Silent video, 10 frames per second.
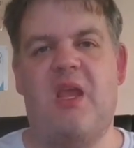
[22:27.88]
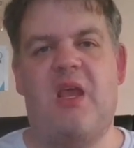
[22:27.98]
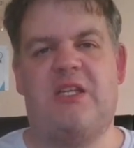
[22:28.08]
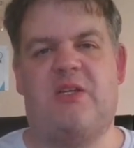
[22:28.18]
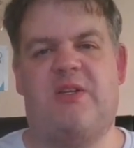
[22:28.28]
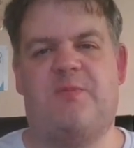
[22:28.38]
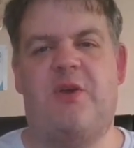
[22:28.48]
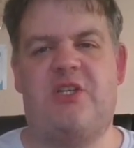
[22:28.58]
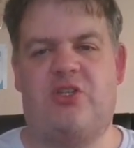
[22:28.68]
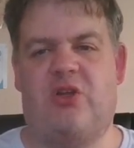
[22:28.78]
So I
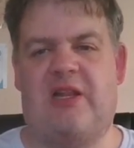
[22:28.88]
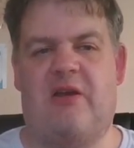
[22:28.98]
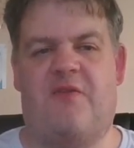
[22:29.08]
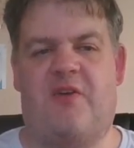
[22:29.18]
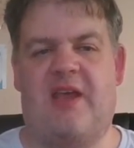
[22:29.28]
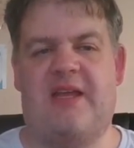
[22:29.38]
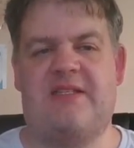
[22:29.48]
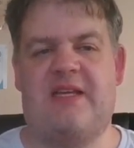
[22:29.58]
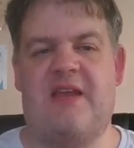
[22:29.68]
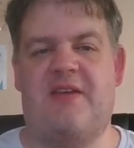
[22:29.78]
suppose I should clarify and
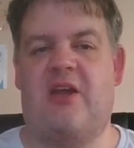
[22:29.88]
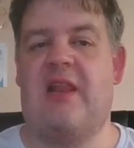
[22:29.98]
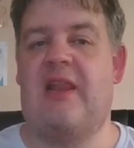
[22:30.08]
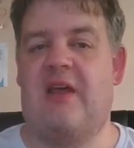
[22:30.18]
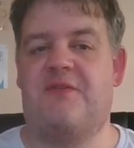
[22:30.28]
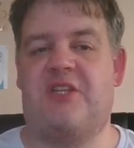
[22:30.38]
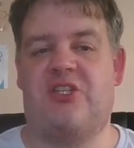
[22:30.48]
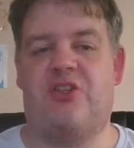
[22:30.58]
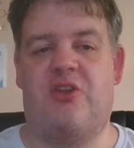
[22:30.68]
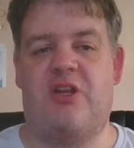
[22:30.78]
say that I love
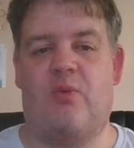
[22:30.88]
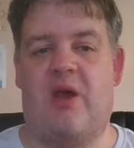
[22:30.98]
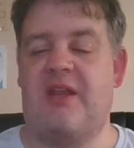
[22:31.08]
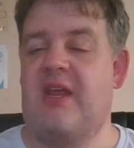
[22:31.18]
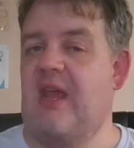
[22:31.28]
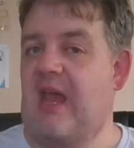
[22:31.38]
Section 31